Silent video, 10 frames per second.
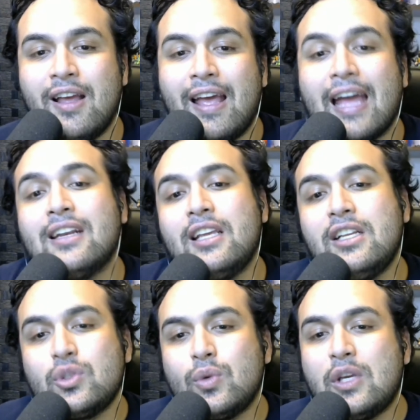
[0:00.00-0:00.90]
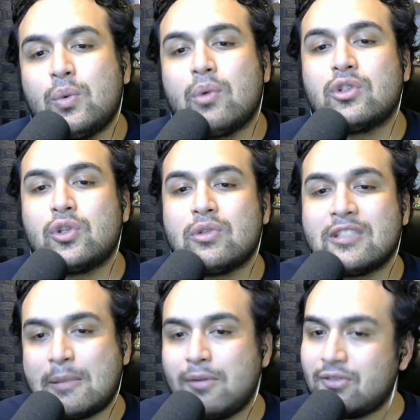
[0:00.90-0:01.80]
And each week we will choose a
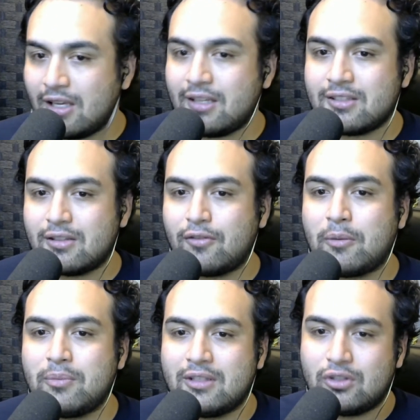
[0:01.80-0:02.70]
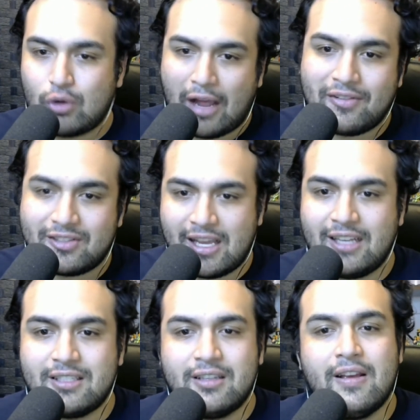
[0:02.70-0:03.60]
team of 6 from this draft
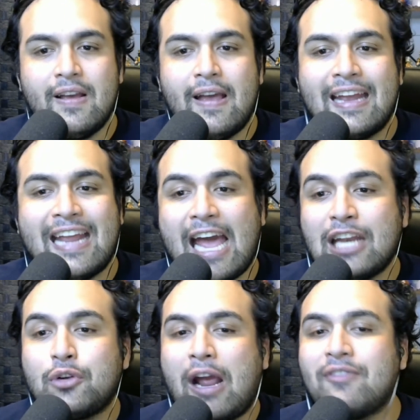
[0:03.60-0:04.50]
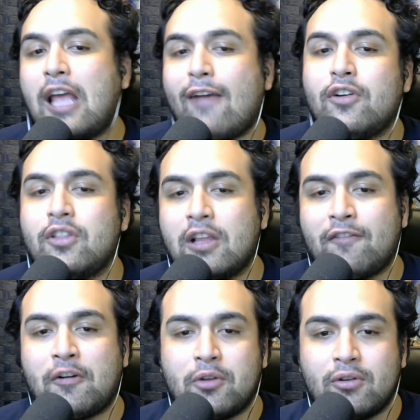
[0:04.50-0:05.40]
set and handcraft everything
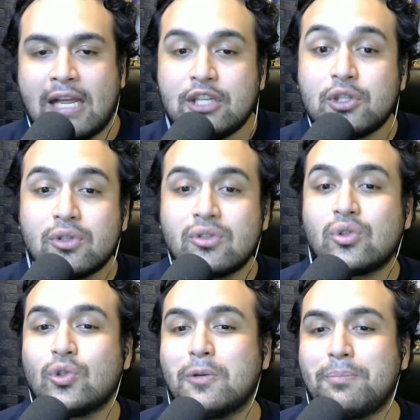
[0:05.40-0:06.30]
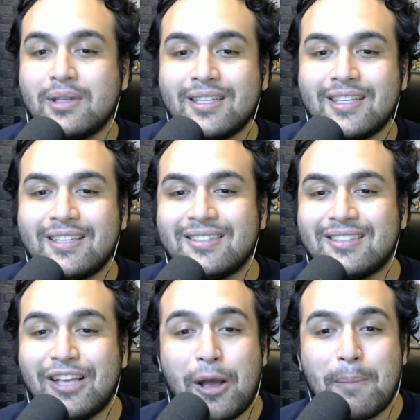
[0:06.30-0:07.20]
from their natures to abilities,
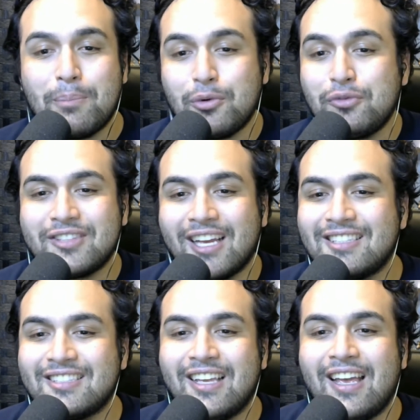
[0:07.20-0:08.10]
movesets.